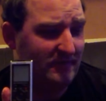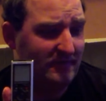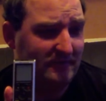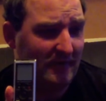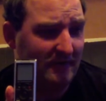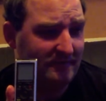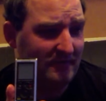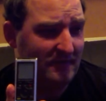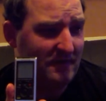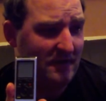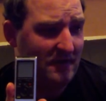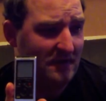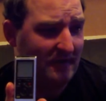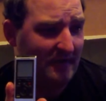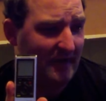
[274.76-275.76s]
actually
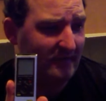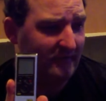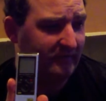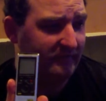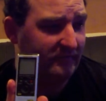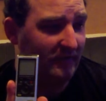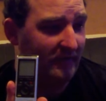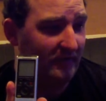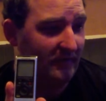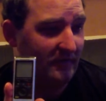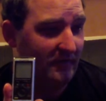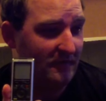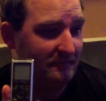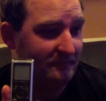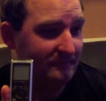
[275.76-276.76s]
catch like
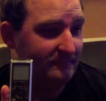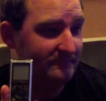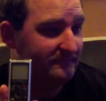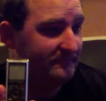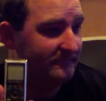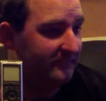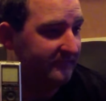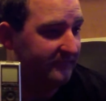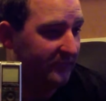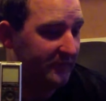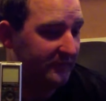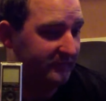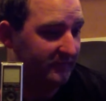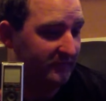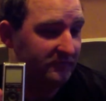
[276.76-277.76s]

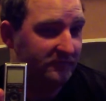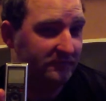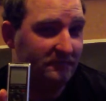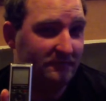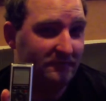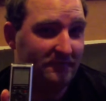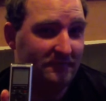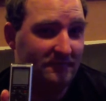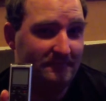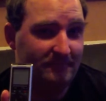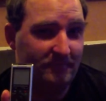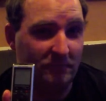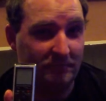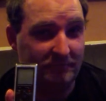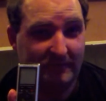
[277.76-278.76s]
voices
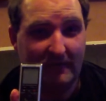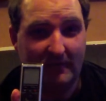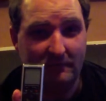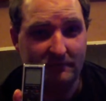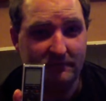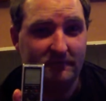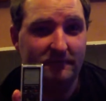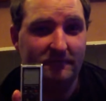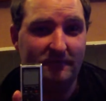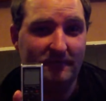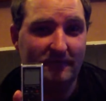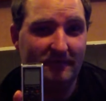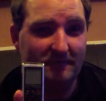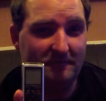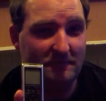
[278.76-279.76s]
or sound
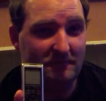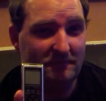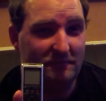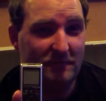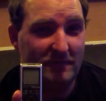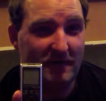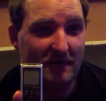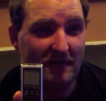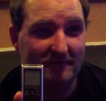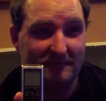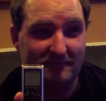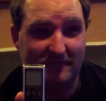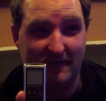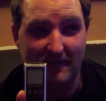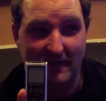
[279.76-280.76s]
which we don't
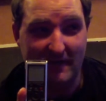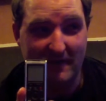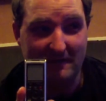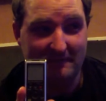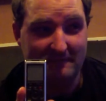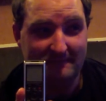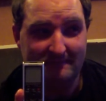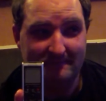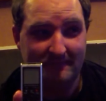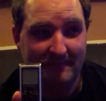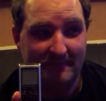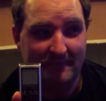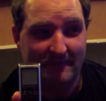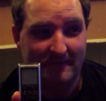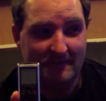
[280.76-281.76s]
actually hear
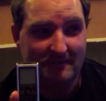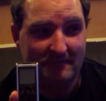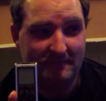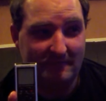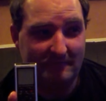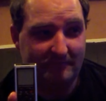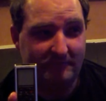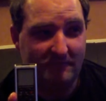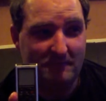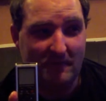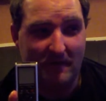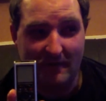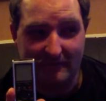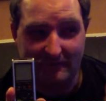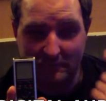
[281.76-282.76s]
from
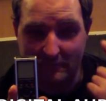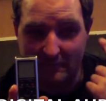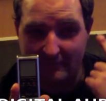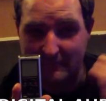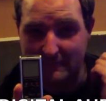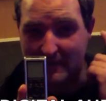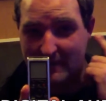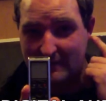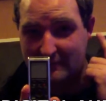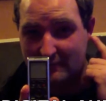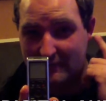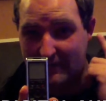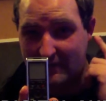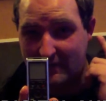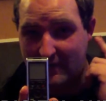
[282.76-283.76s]
our actual
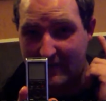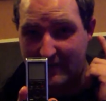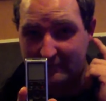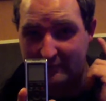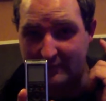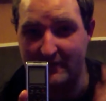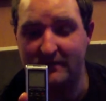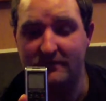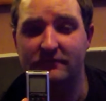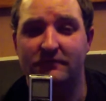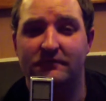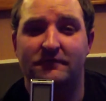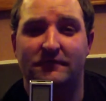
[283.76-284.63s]
ears.